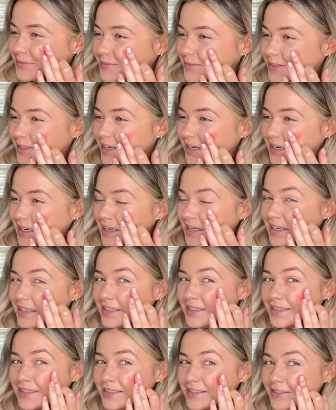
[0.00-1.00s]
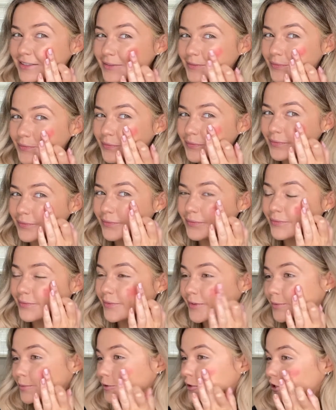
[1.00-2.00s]
and
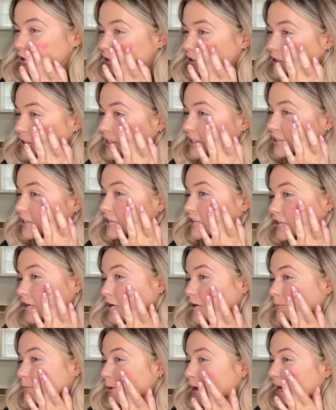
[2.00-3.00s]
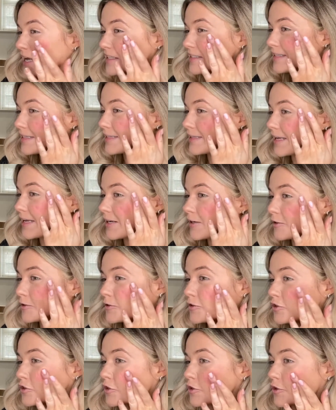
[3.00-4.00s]
I'm just gonna start patting that
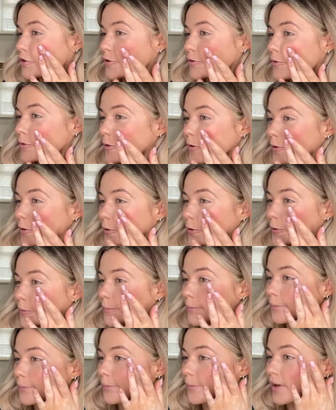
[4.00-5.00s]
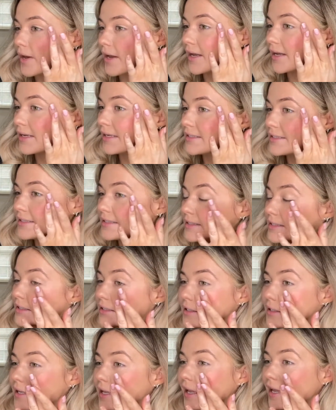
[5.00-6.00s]
onto my
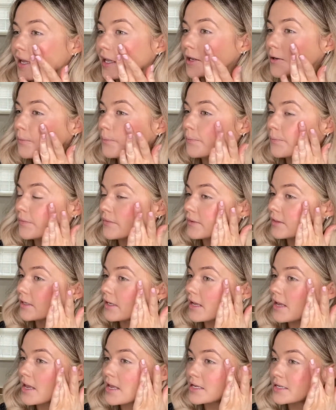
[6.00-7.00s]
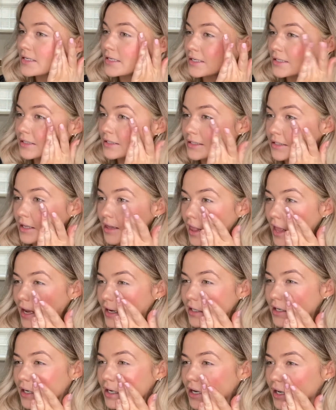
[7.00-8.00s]
skin and
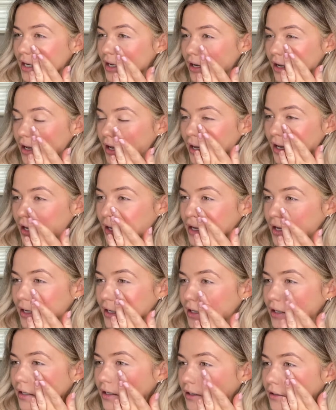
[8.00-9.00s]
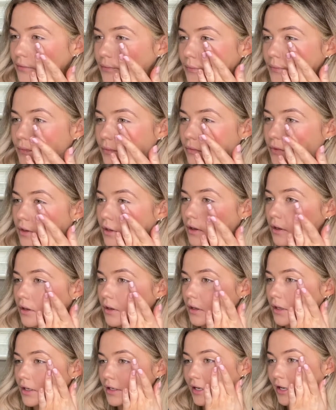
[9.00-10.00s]
slightly higher.
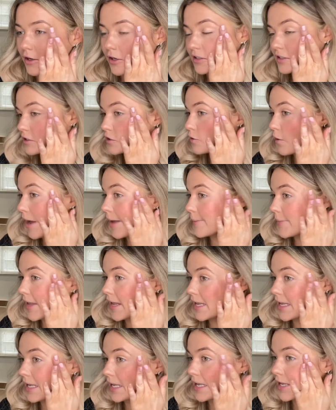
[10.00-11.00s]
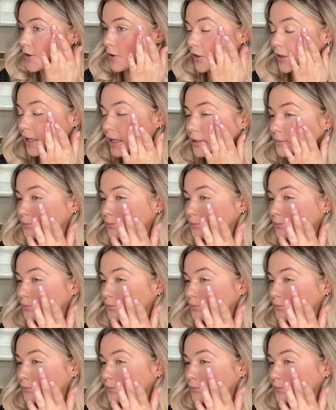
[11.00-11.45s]
Now, because it's quite a pinky colour,